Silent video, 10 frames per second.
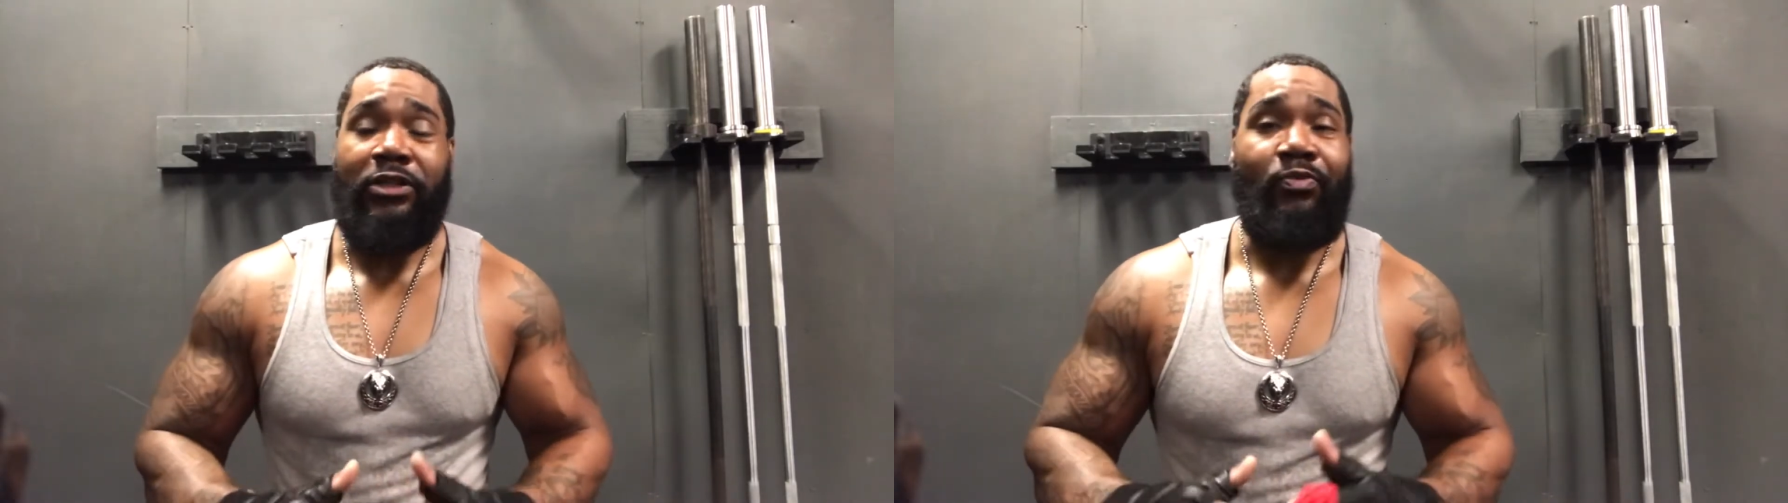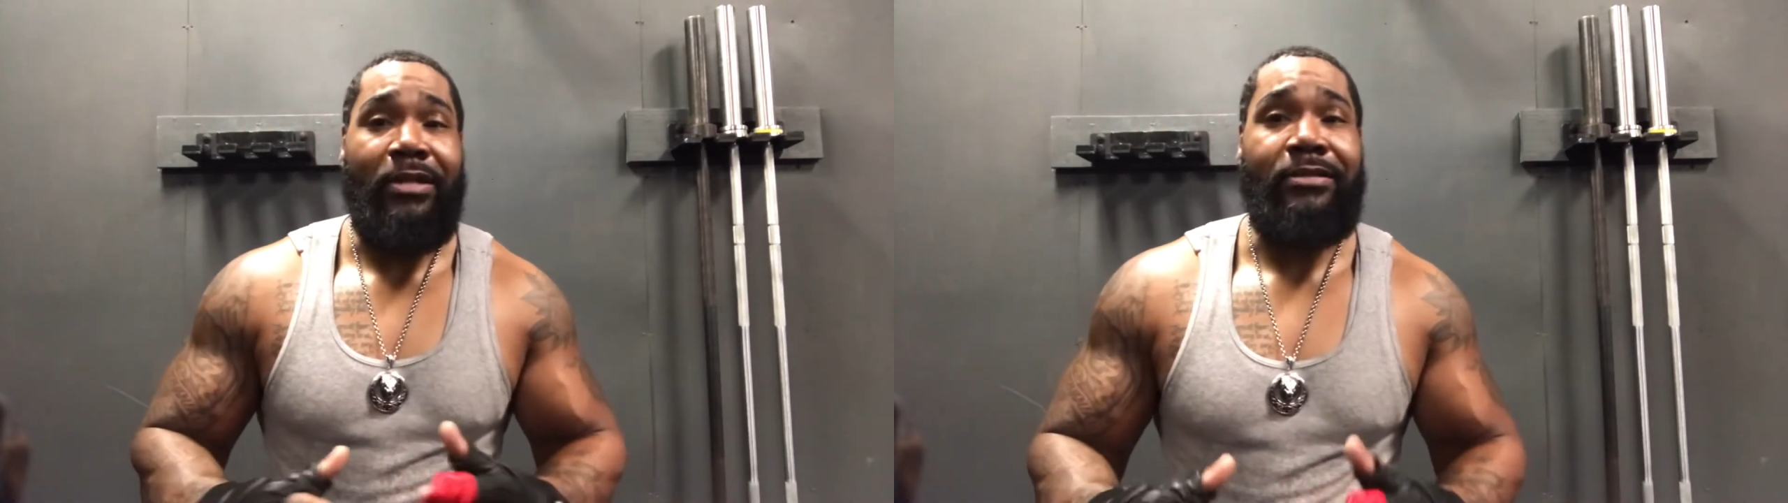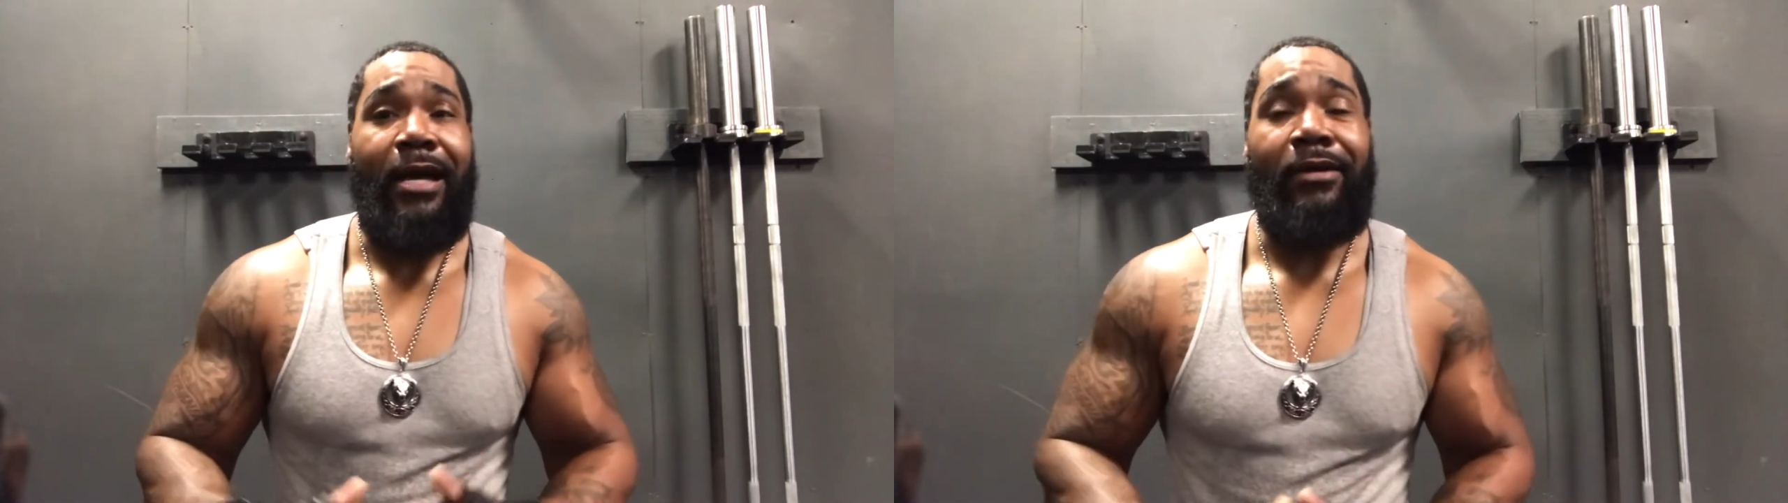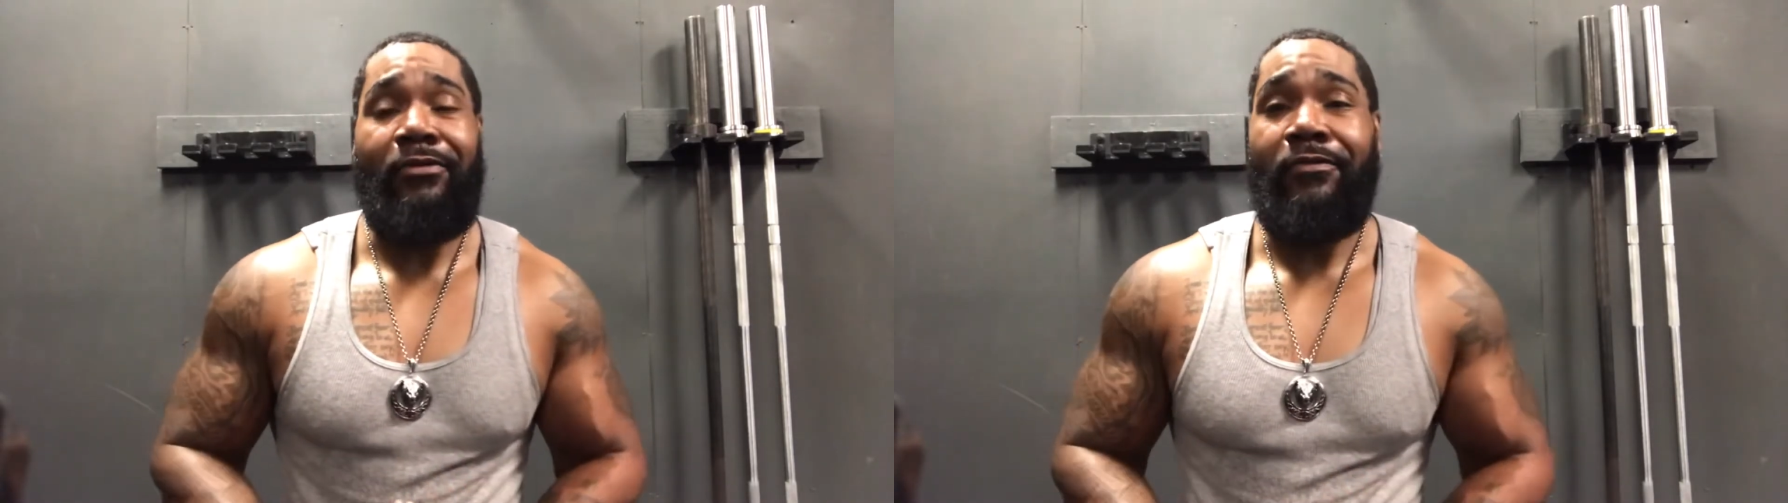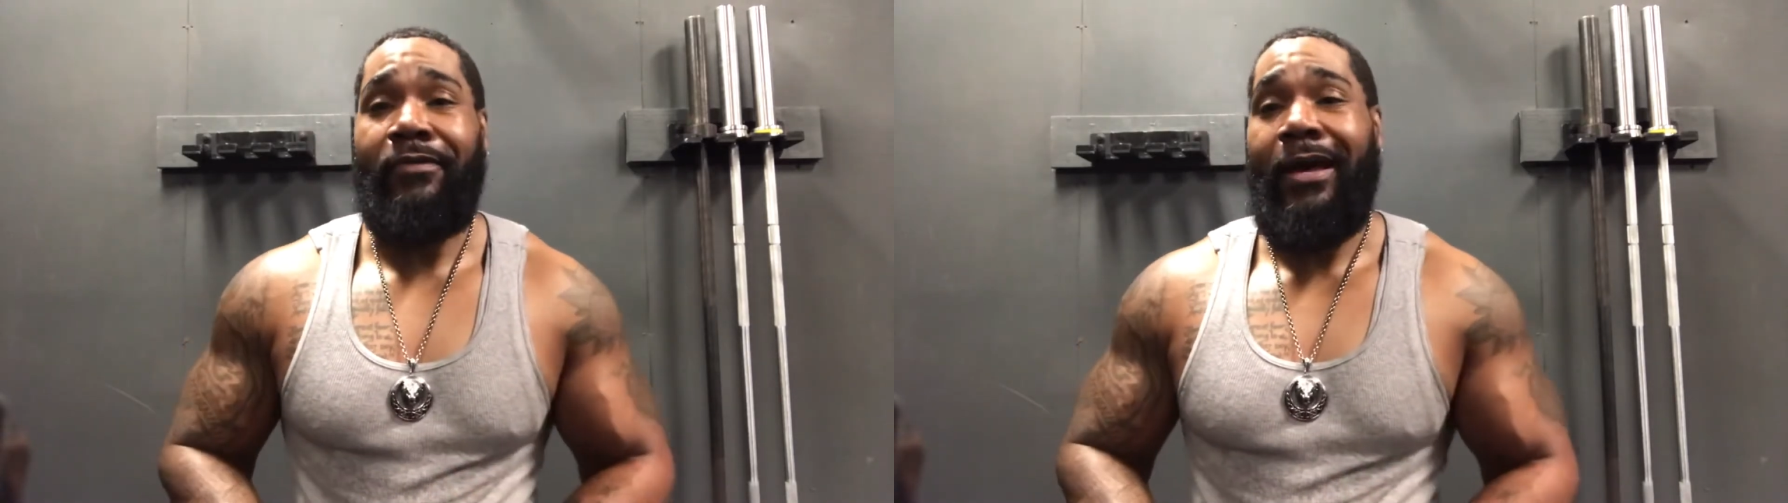spectacular
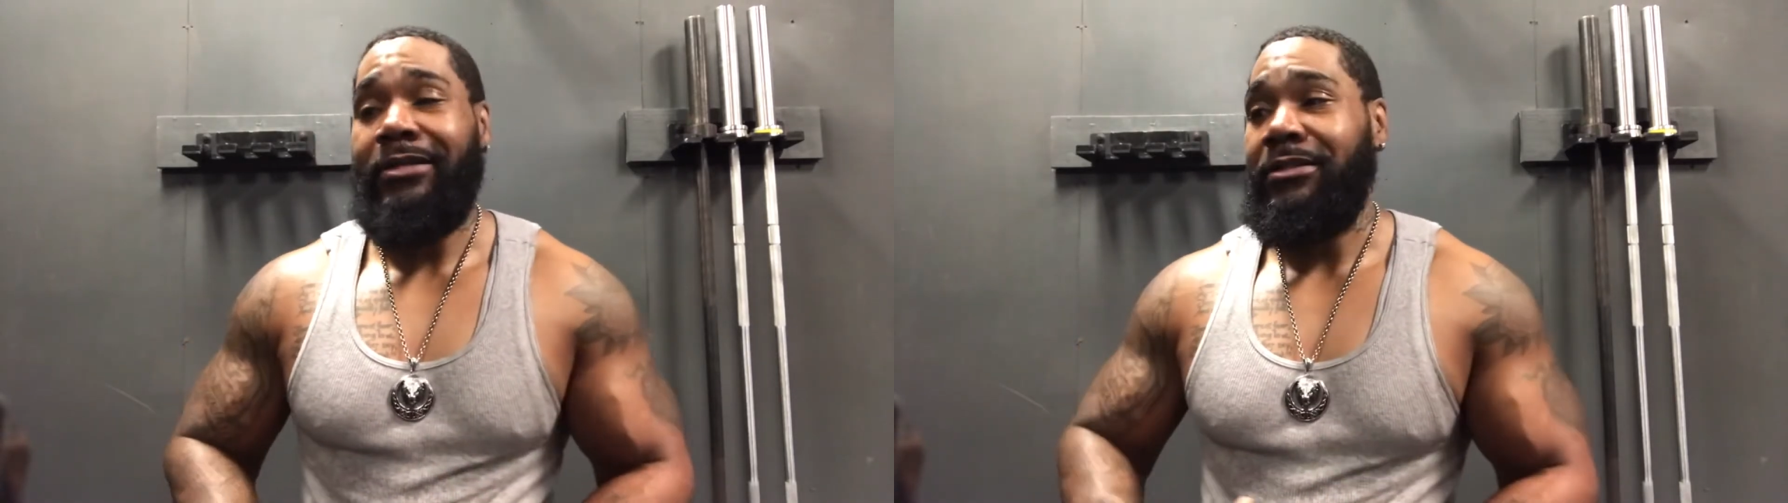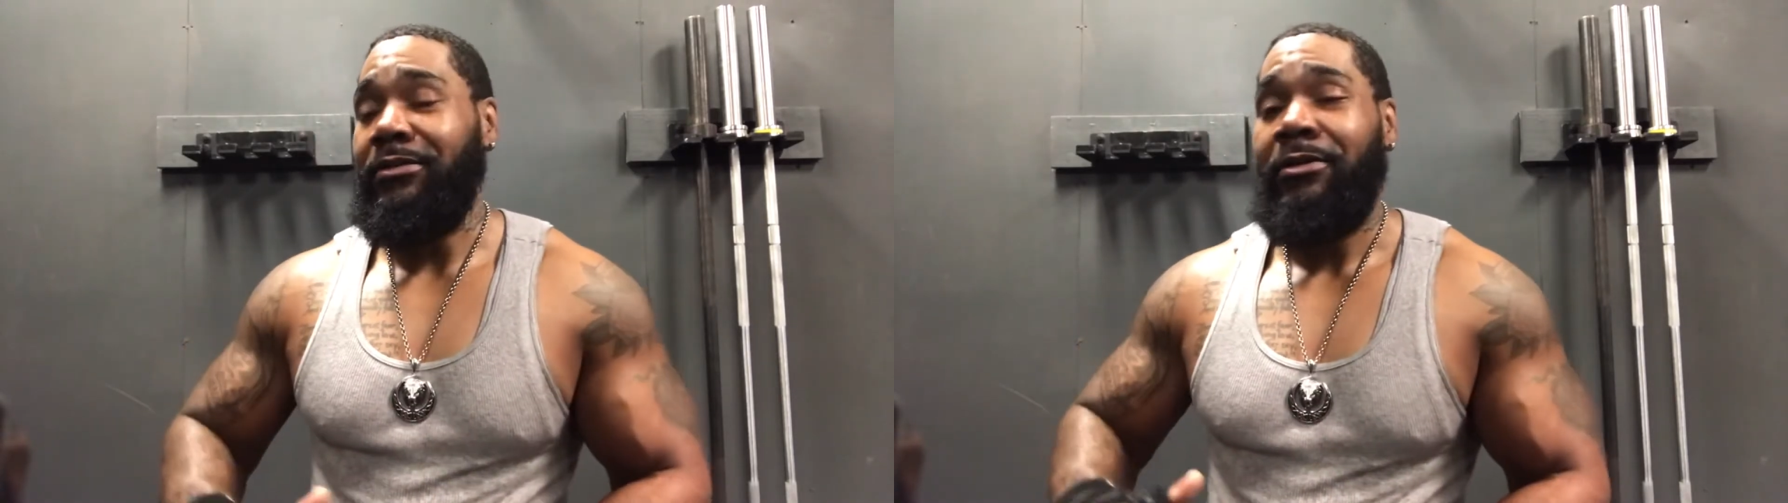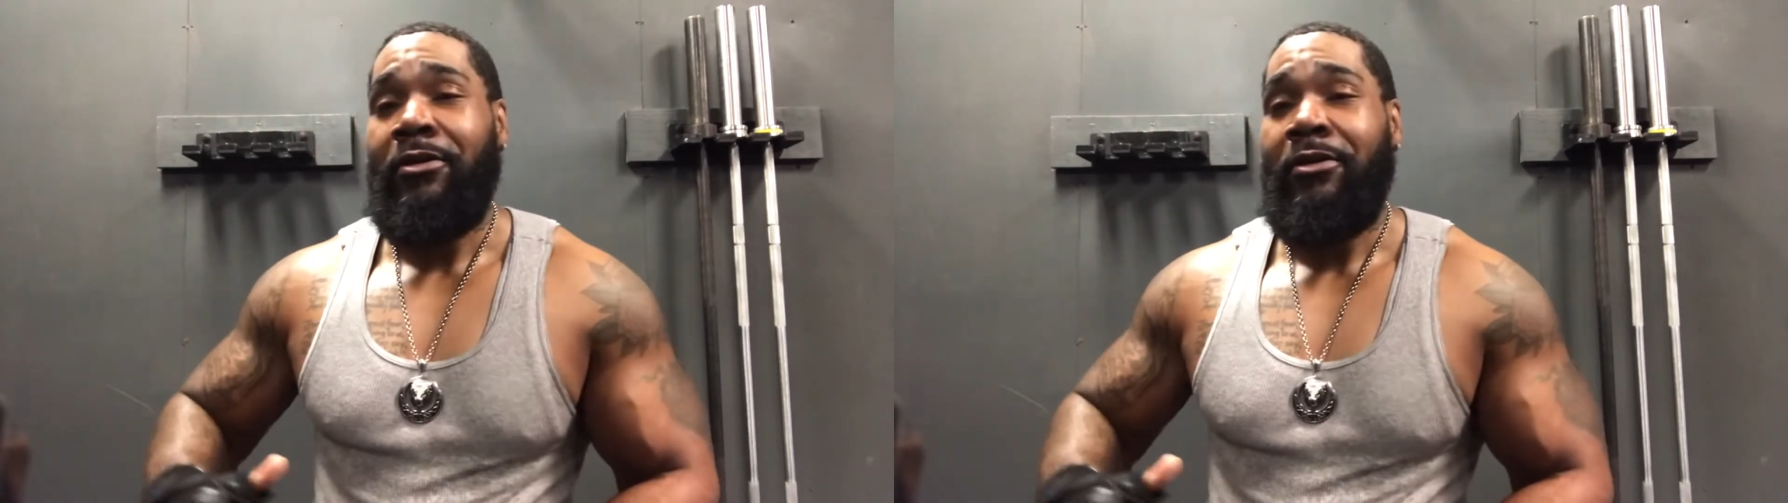fashion